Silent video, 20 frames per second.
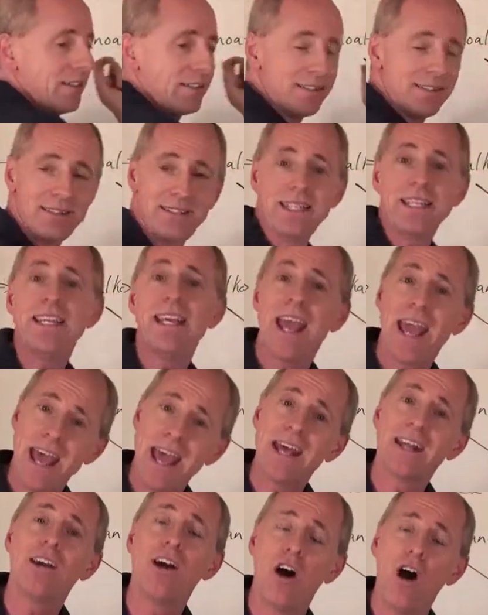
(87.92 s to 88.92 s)
the
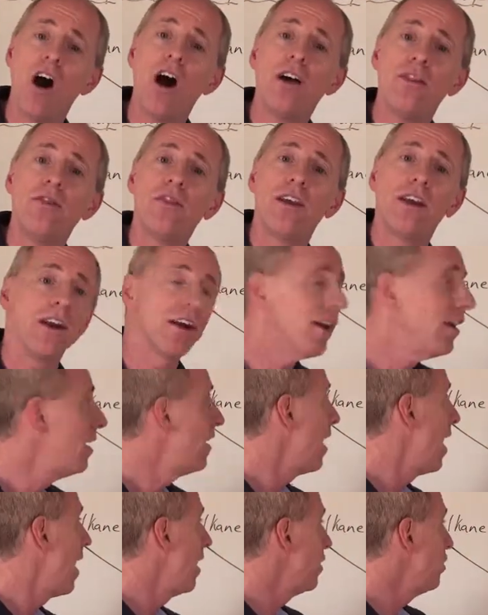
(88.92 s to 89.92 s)
CN on there,
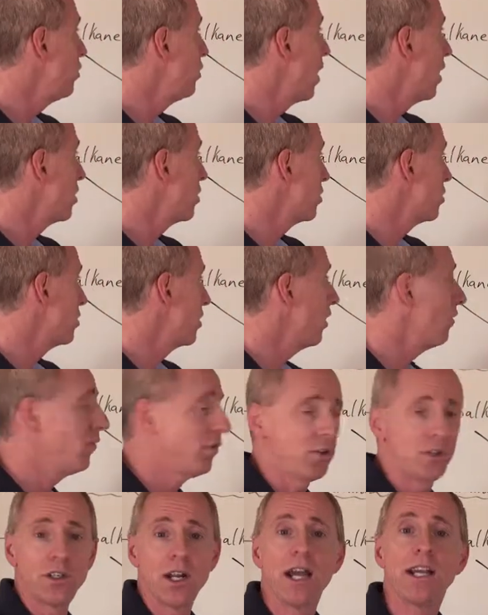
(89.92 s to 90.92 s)
and you got yourself
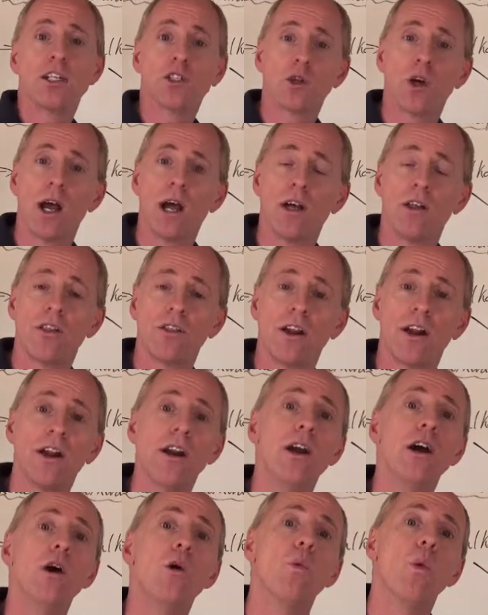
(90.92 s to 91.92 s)
your nitrile
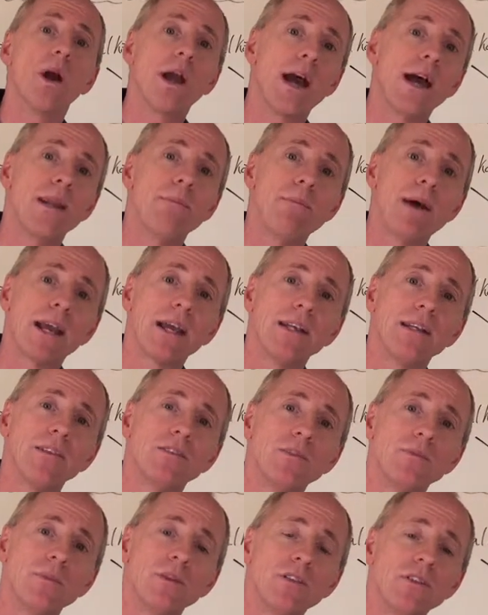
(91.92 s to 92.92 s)
there. What kind of
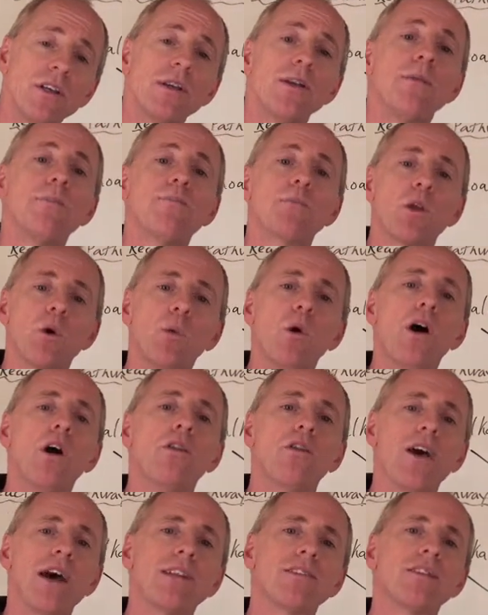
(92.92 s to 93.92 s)
mechanism is it?
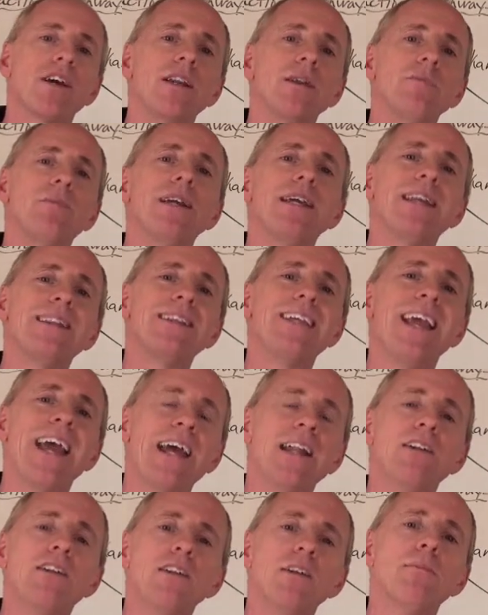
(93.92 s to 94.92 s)
Well, that's going to be at the
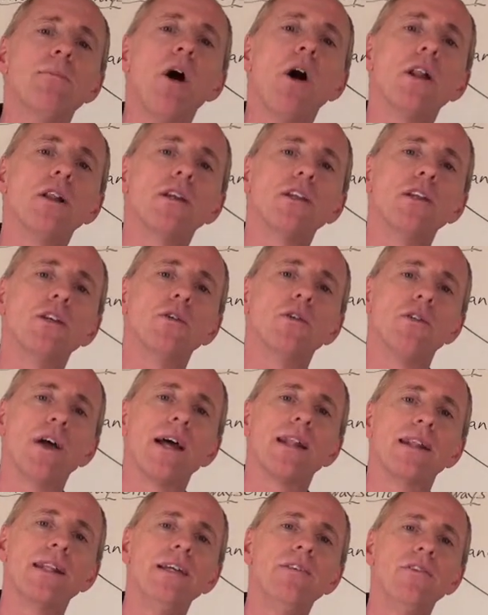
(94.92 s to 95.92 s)
end of the molecule,
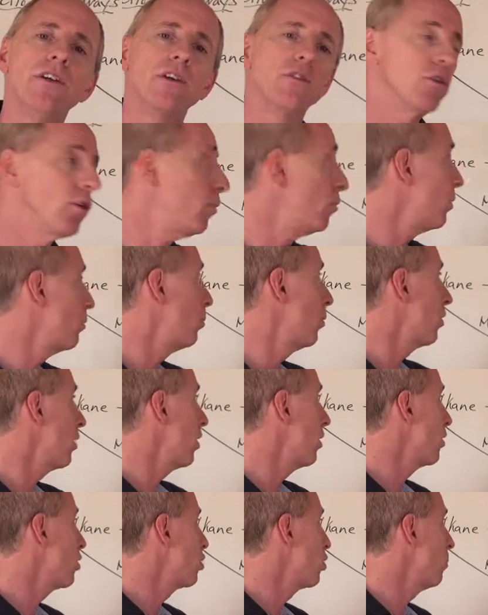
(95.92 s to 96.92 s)
that leaving group, to put
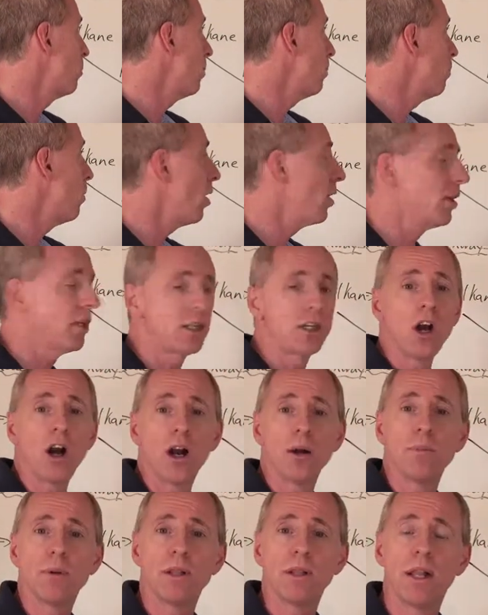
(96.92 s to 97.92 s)
on a triple bonded
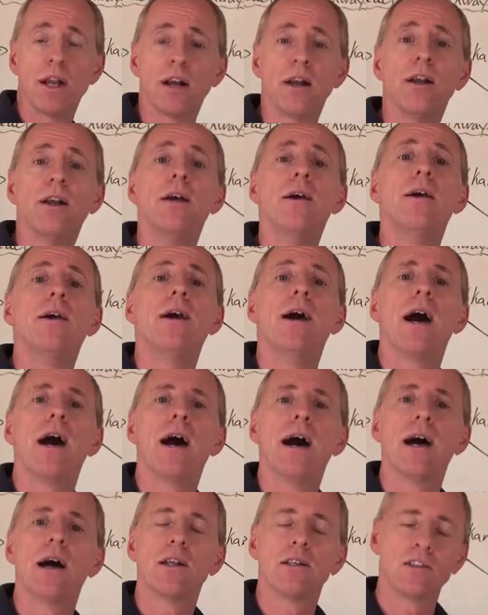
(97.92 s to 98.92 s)
carbon there.
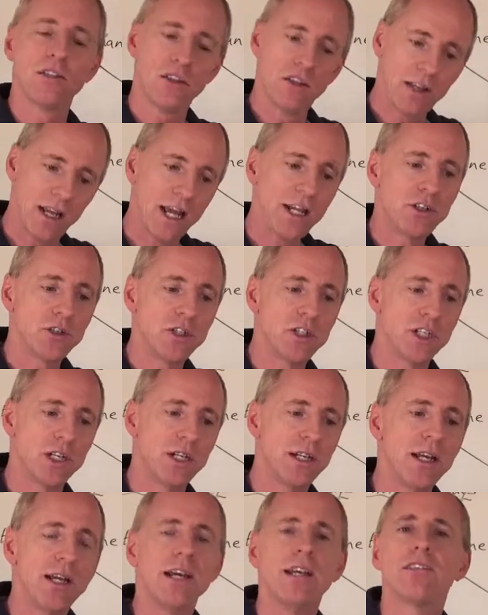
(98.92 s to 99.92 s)
Uh, to the
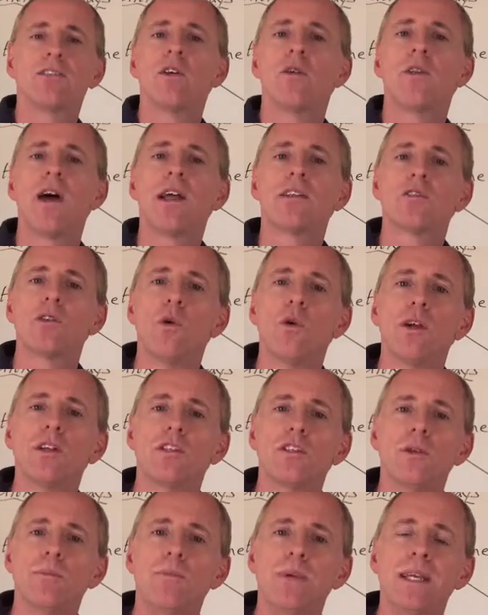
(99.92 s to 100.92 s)
nitrogen. So that's going
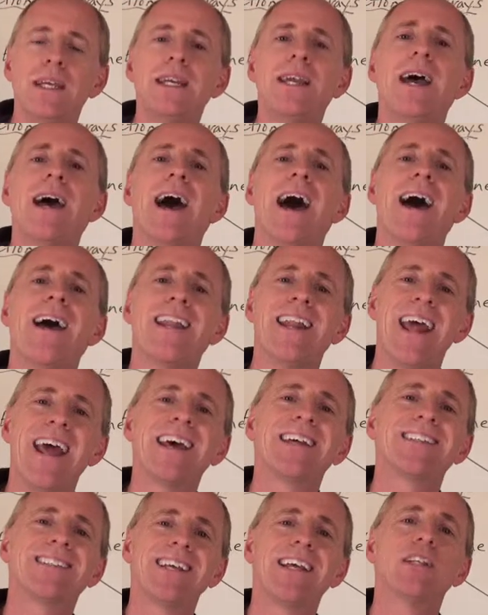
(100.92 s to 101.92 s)
to be an
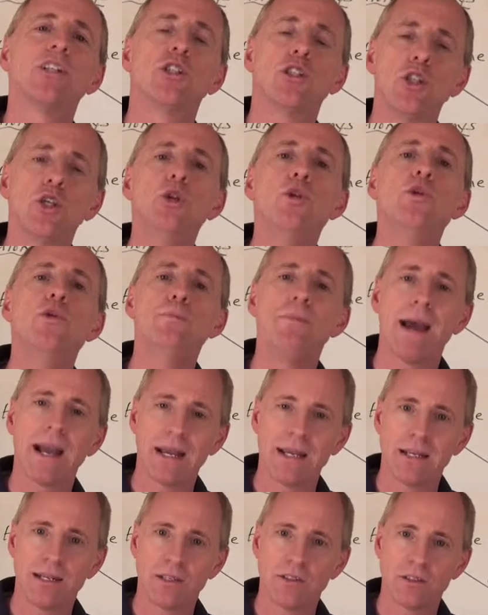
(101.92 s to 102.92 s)
SN2
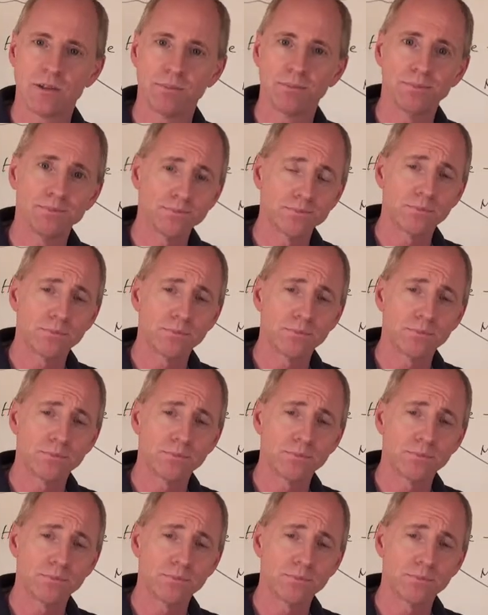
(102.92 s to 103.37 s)
mechanism